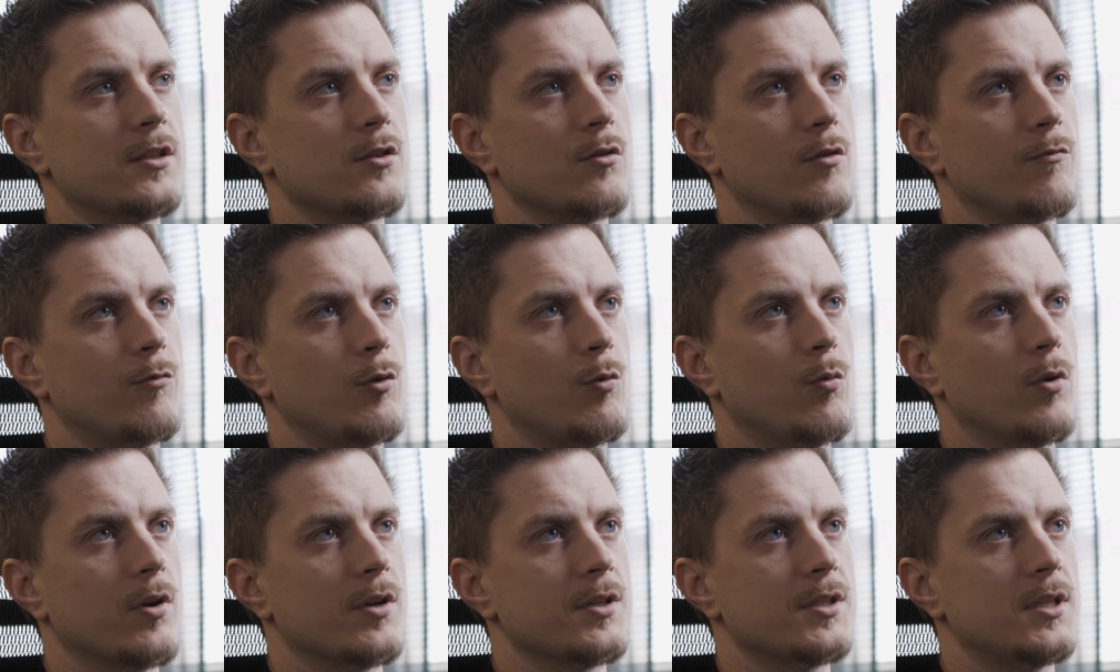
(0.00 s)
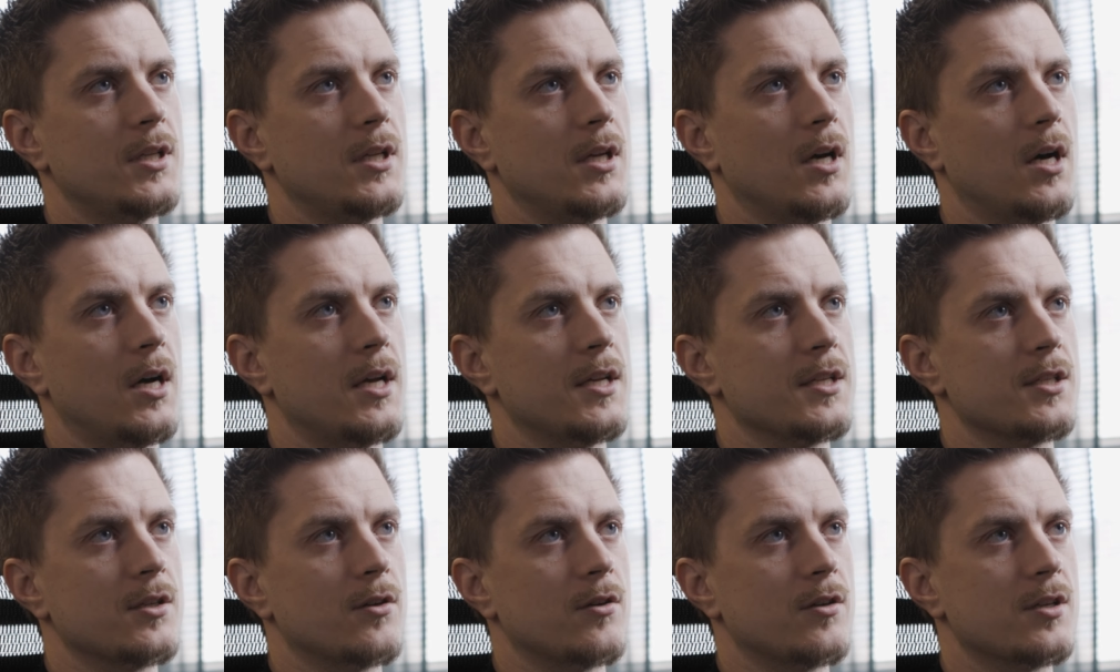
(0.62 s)
So if we want to see
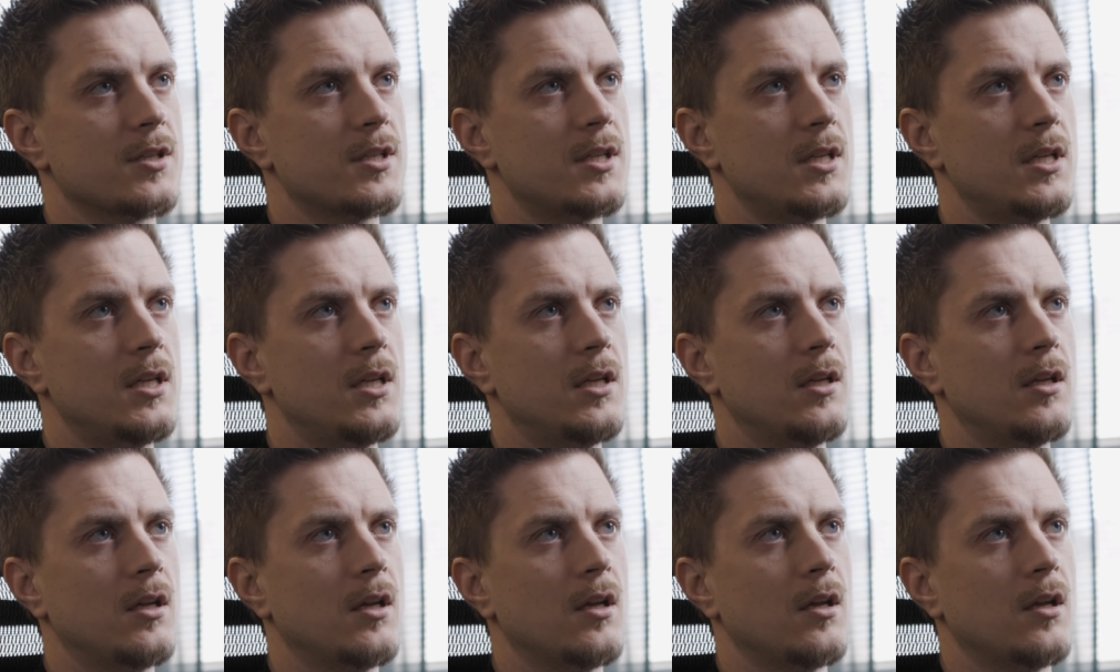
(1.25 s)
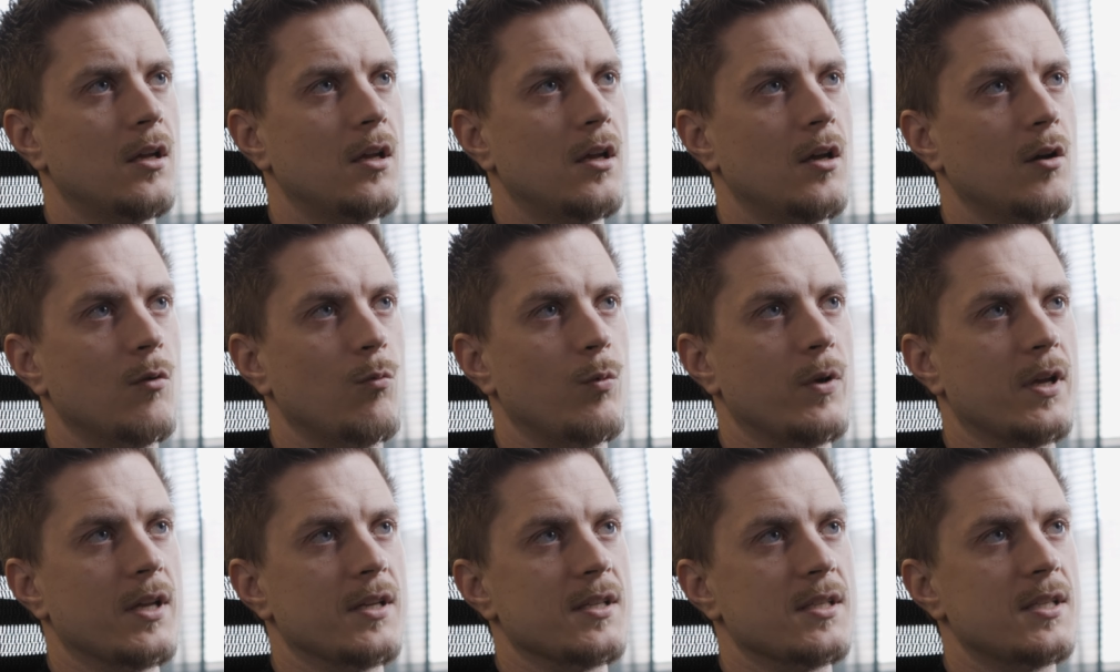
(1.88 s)
ISRC,
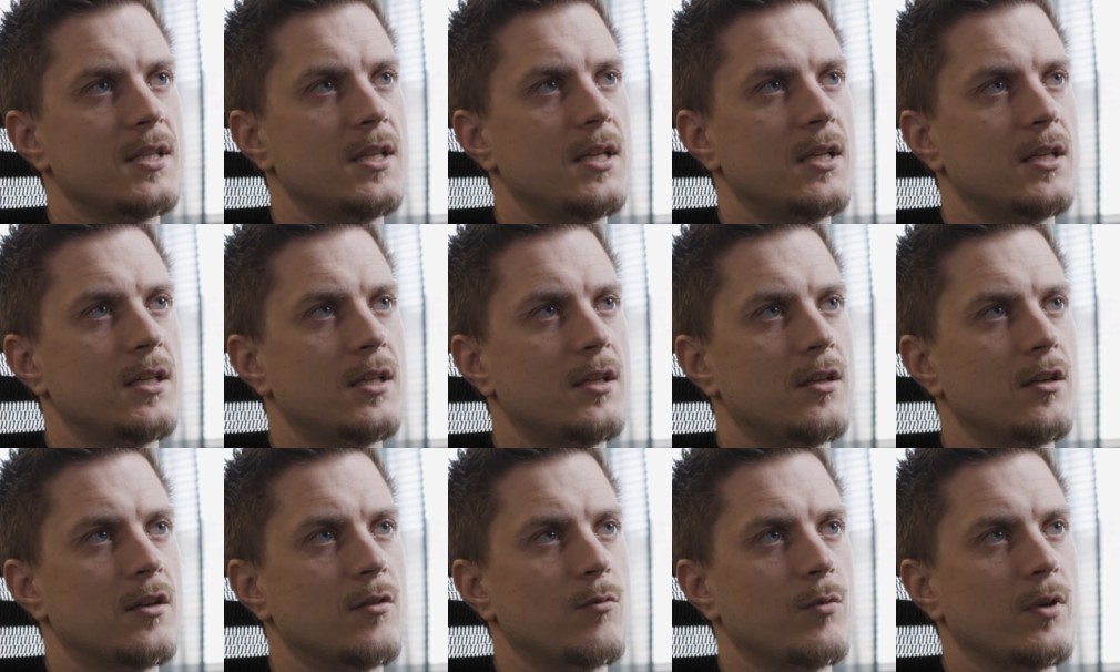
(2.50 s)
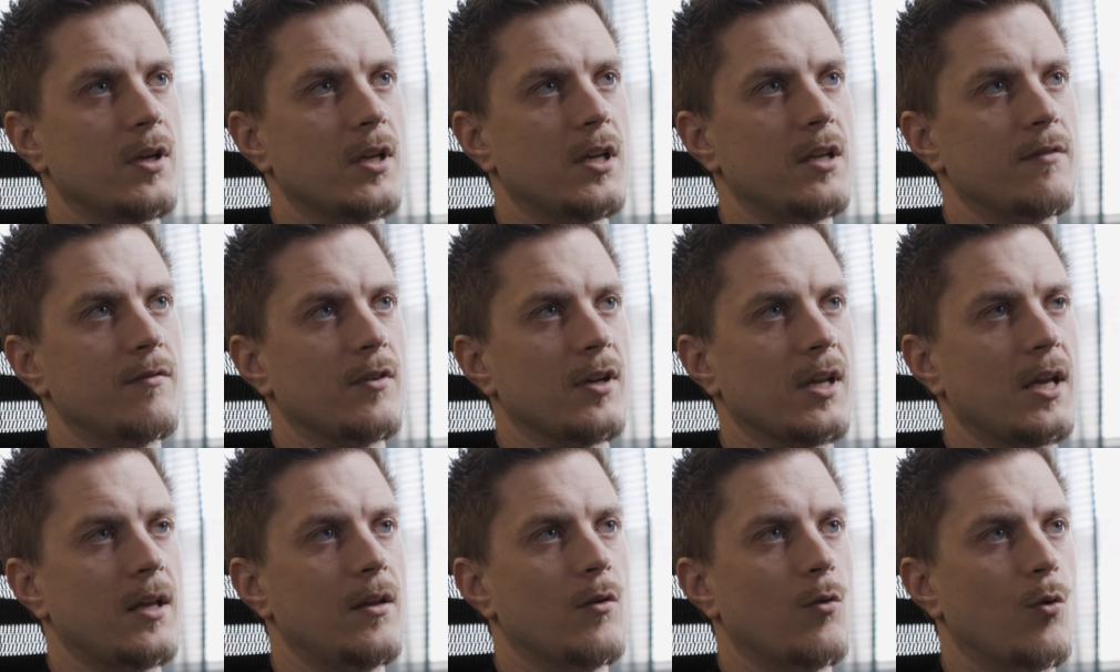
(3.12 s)
we can see it here. We can
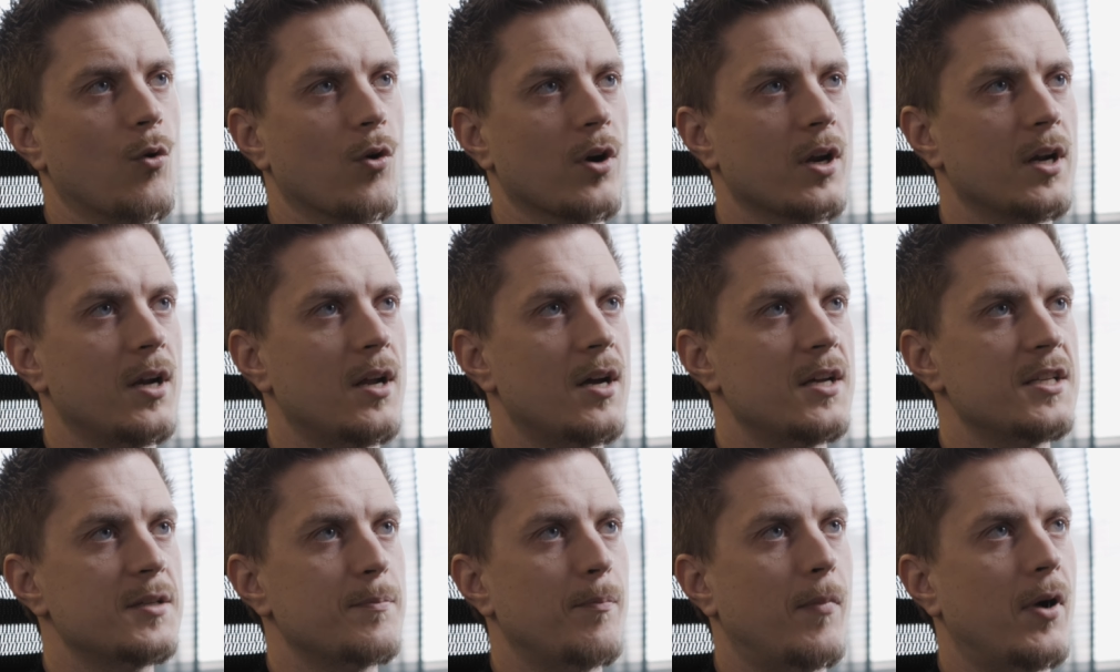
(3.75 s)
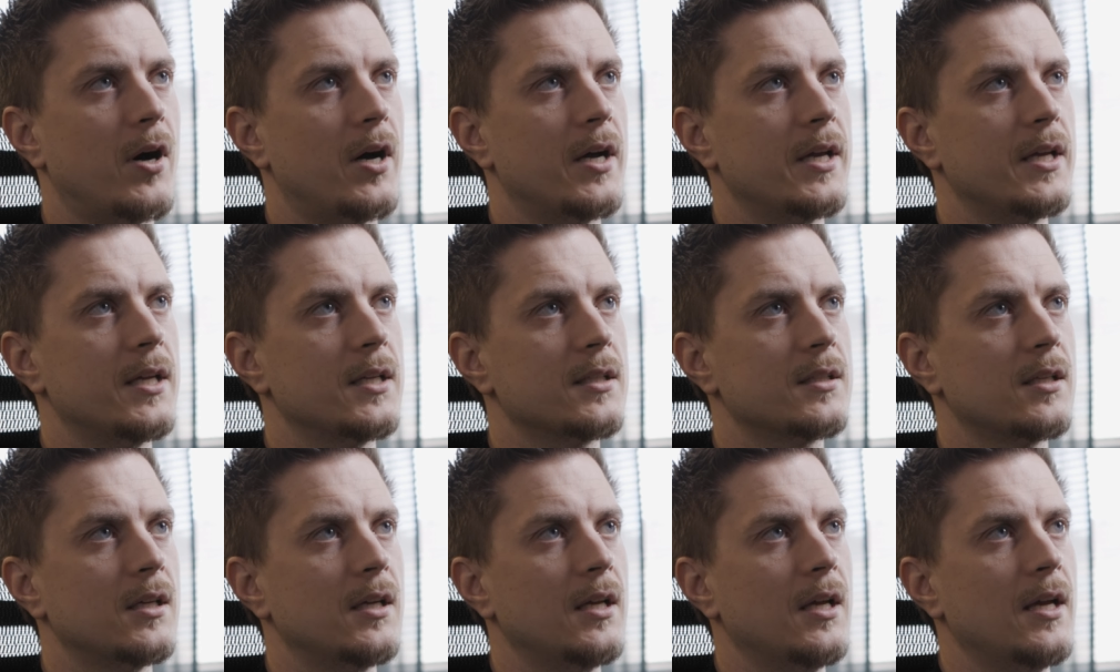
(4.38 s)
even organize by
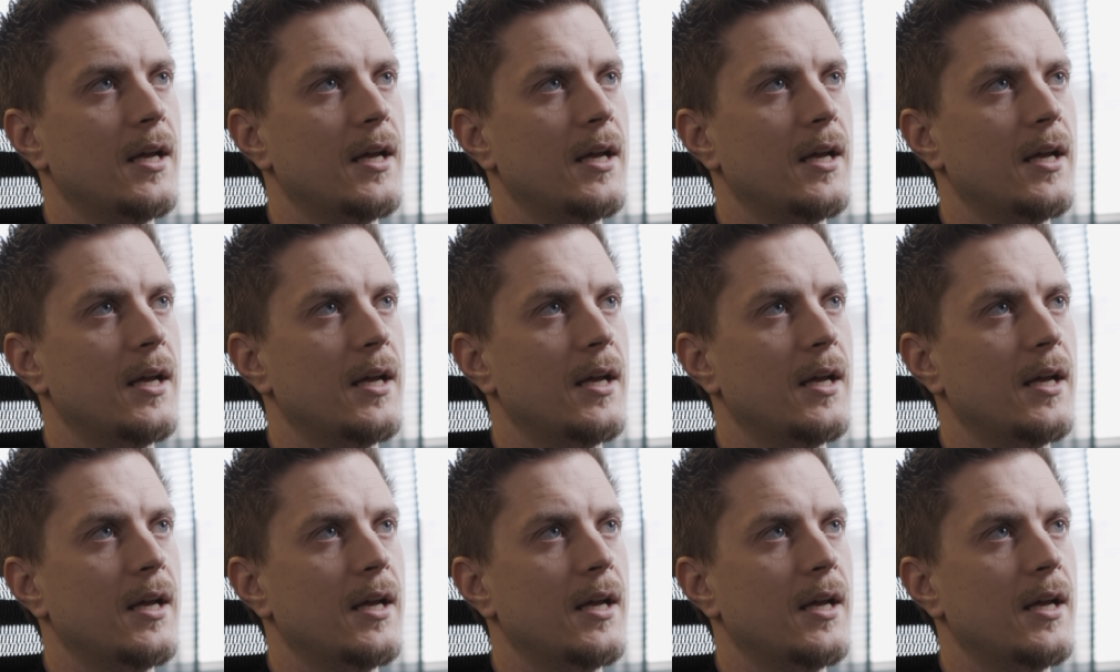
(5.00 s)
it.